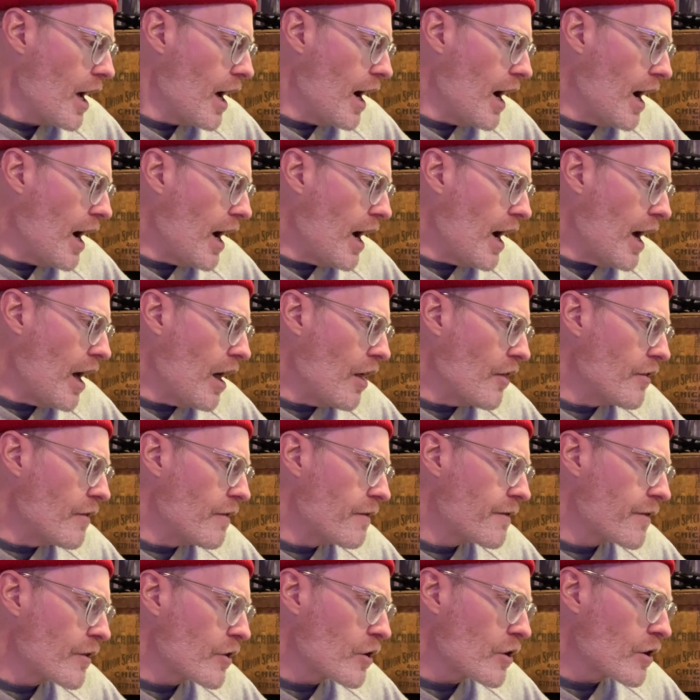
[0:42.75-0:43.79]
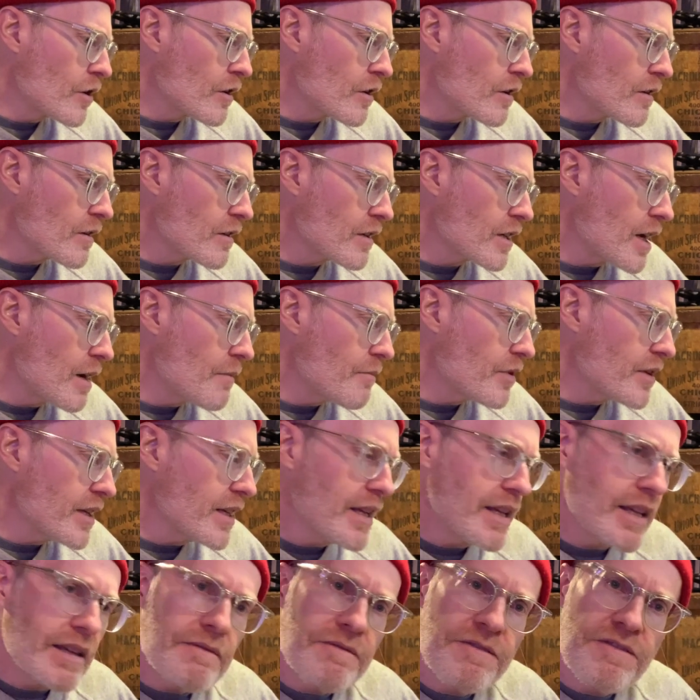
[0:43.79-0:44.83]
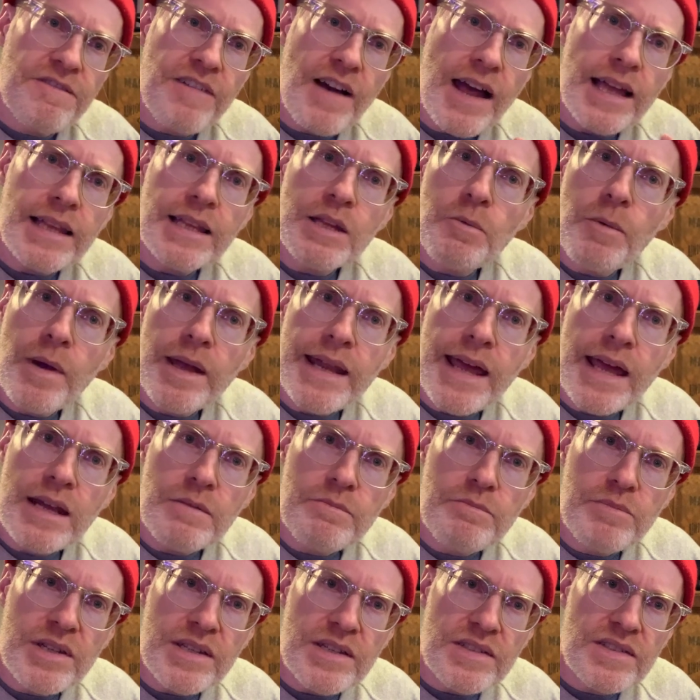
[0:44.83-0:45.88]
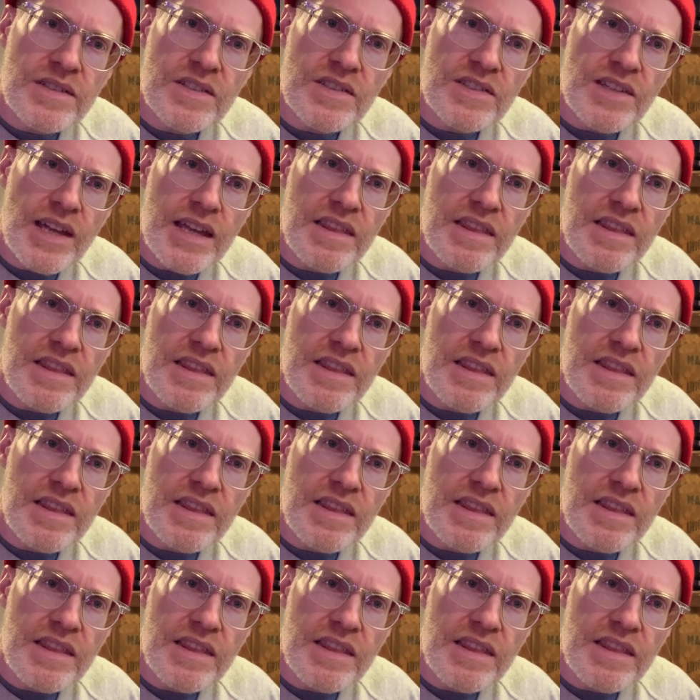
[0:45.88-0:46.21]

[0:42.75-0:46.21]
Uh, the fur company finally went out of business,